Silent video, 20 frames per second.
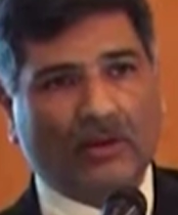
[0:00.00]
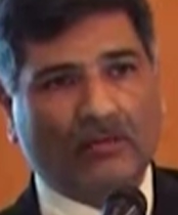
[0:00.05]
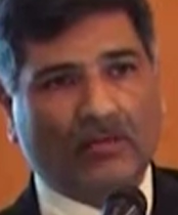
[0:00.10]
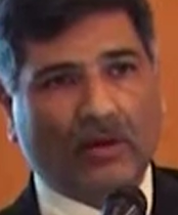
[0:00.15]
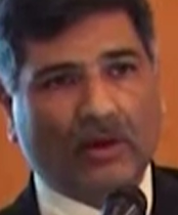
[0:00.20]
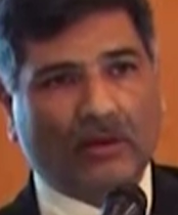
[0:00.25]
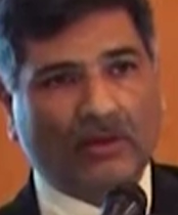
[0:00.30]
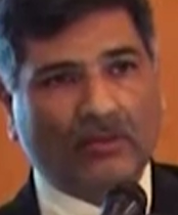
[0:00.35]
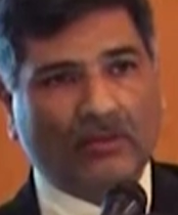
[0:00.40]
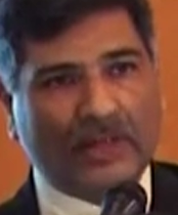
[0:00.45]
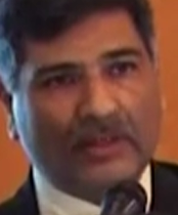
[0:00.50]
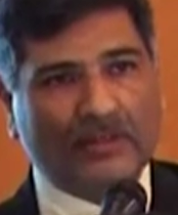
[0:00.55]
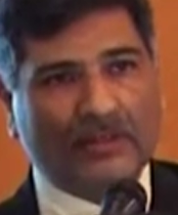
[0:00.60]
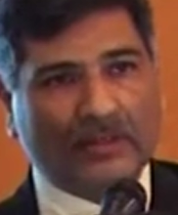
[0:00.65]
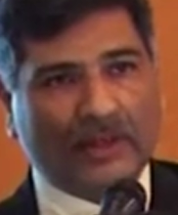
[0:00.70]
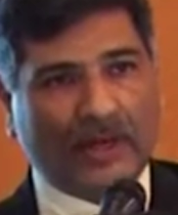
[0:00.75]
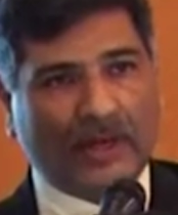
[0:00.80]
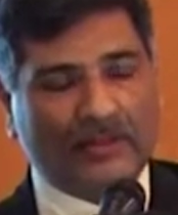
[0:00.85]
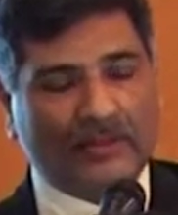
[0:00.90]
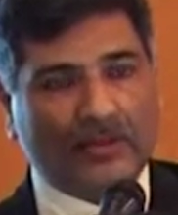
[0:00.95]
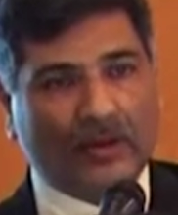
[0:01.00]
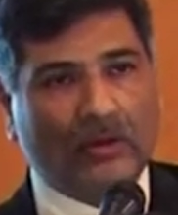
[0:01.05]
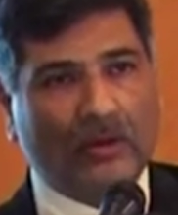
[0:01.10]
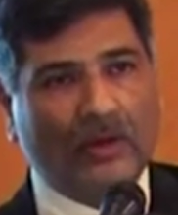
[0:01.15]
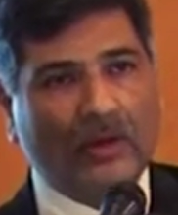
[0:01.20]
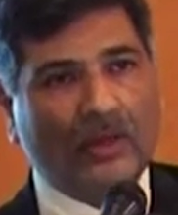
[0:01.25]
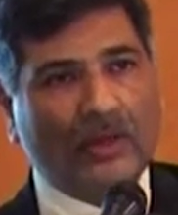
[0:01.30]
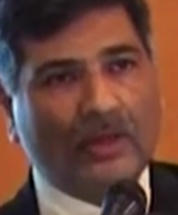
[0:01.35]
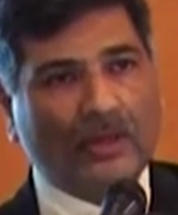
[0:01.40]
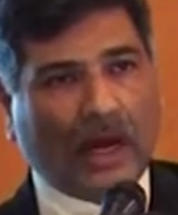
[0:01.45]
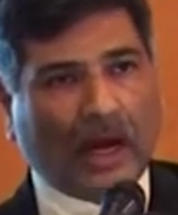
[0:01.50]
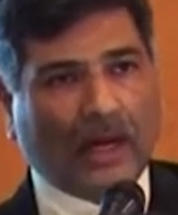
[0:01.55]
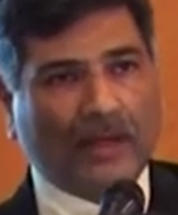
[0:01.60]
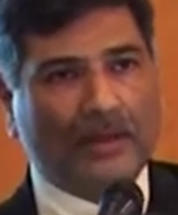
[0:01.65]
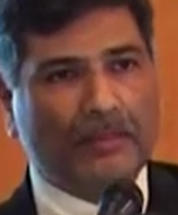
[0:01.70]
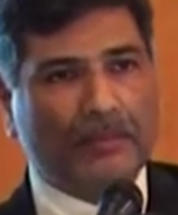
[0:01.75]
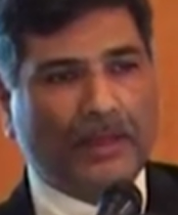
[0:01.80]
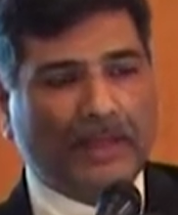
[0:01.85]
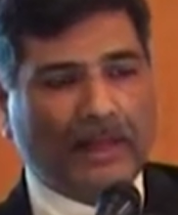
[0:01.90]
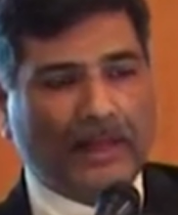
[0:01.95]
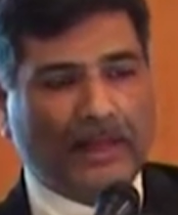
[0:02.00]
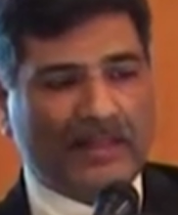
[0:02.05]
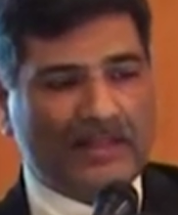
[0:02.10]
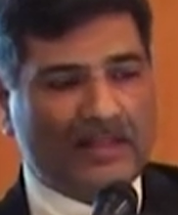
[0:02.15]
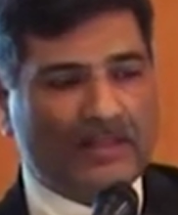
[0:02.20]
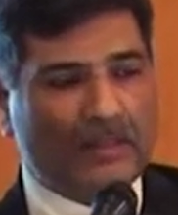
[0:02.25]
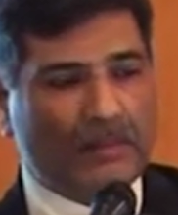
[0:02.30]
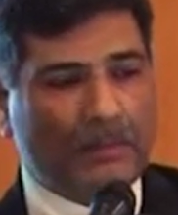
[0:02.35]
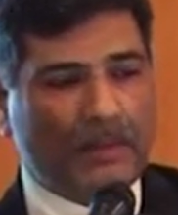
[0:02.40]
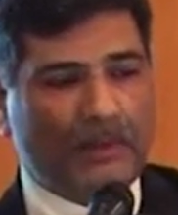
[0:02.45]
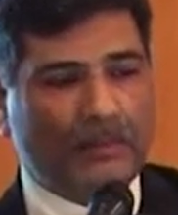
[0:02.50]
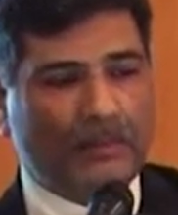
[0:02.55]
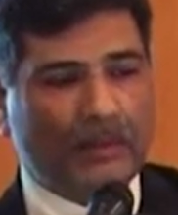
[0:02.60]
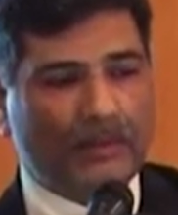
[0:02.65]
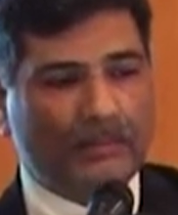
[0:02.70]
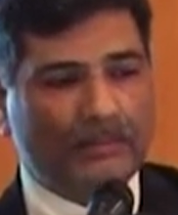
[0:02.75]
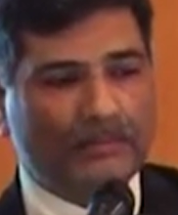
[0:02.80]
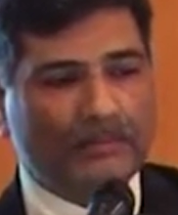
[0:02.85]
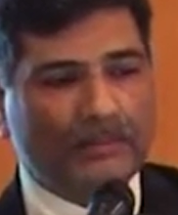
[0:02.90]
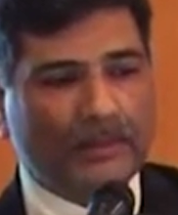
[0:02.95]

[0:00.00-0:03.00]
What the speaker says: of all of this, right? So ultimately, it's the people.